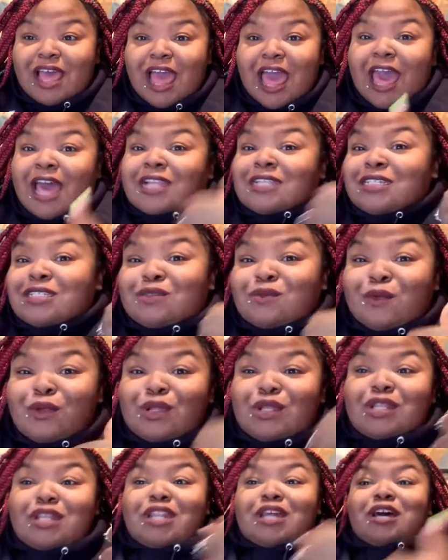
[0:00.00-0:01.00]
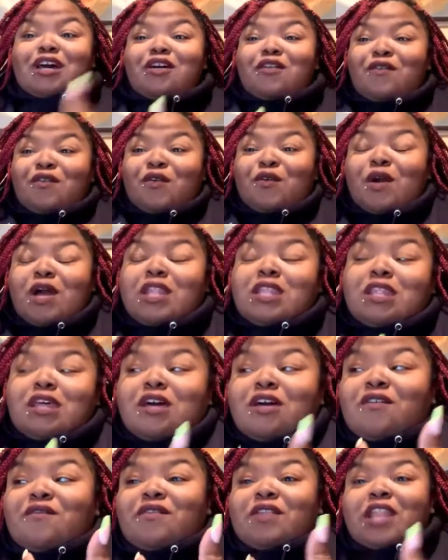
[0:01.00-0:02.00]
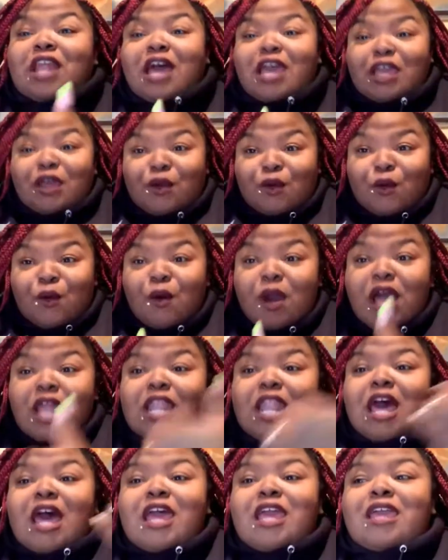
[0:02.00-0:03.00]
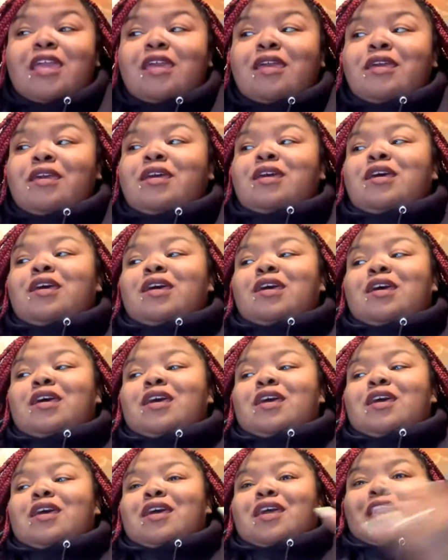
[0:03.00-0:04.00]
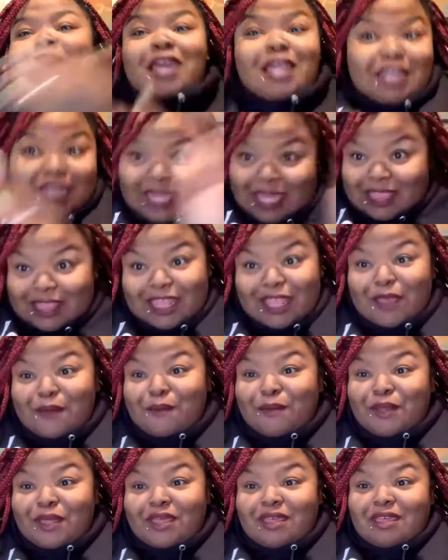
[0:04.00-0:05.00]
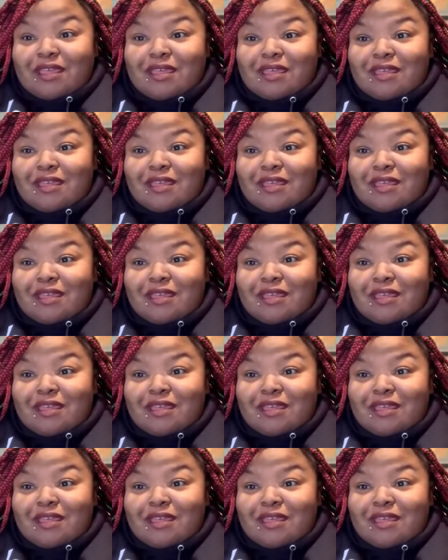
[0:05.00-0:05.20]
I just want to love who I love, like who I like, and let that be.